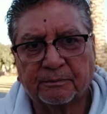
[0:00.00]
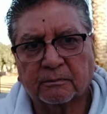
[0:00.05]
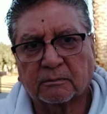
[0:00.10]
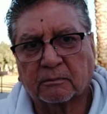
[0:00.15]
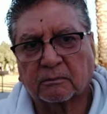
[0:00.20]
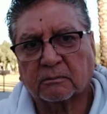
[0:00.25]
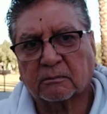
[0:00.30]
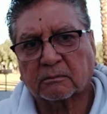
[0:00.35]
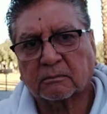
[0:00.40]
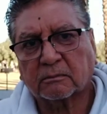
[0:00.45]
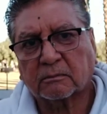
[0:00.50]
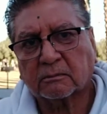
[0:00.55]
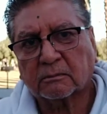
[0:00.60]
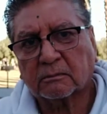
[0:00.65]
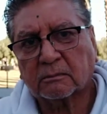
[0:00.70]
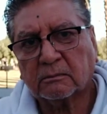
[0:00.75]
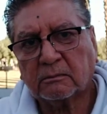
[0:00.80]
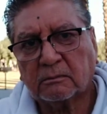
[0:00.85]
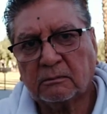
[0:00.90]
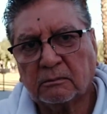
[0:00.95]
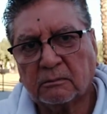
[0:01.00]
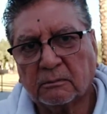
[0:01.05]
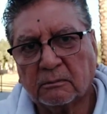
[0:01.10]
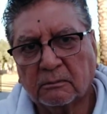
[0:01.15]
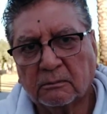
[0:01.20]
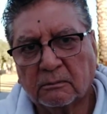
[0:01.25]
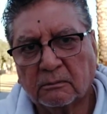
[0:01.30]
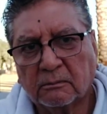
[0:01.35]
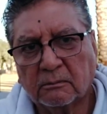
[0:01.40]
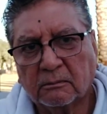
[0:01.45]

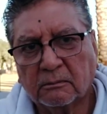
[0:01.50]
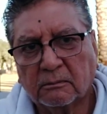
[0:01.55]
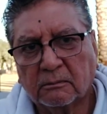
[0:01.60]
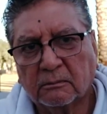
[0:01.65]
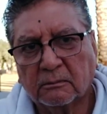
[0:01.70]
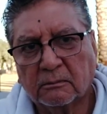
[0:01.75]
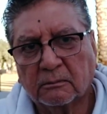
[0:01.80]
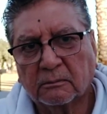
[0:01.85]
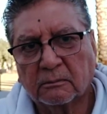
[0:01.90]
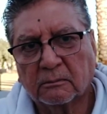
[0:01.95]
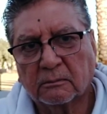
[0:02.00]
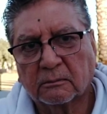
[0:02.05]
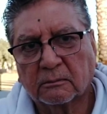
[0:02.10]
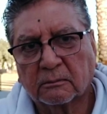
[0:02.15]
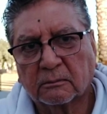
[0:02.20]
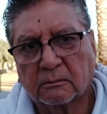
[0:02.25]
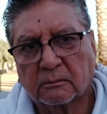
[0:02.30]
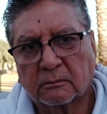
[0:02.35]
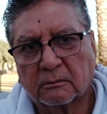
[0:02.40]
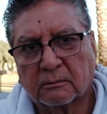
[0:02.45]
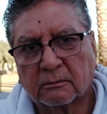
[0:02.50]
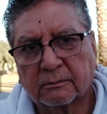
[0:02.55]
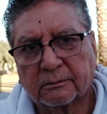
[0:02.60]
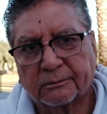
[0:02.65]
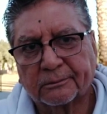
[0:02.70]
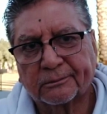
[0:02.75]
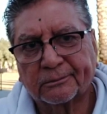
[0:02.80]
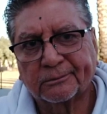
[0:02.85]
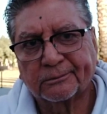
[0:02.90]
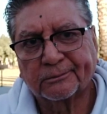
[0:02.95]

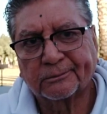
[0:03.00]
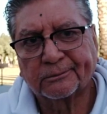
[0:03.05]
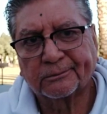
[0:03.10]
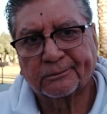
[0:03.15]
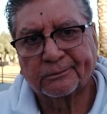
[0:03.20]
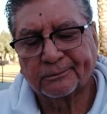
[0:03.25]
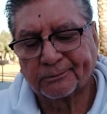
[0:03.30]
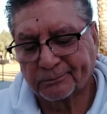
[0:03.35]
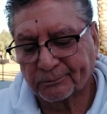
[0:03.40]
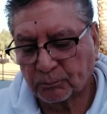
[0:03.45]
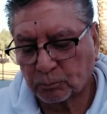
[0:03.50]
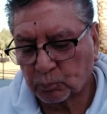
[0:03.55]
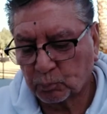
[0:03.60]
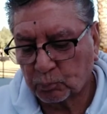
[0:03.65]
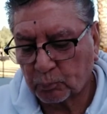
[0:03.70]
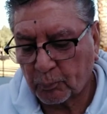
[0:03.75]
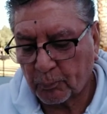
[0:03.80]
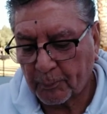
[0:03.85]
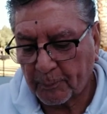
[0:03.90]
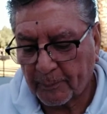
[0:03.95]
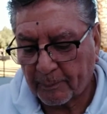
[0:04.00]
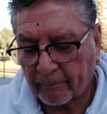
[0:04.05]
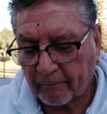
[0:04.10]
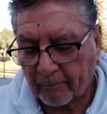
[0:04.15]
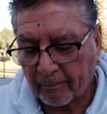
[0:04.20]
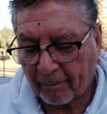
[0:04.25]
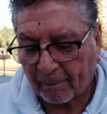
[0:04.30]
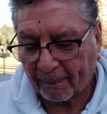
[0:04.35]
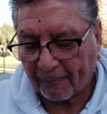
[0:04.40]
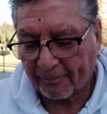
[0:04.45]

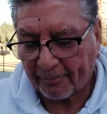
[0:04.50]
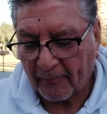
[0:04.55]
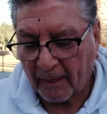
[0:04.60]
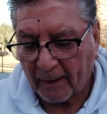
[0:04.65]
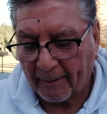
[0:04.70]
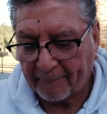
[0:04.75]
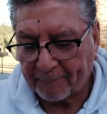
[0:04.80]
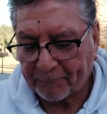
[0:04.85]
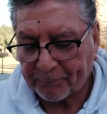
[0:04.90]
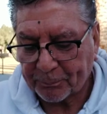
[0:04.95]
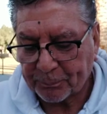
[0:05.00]
No one is speaking in this clip.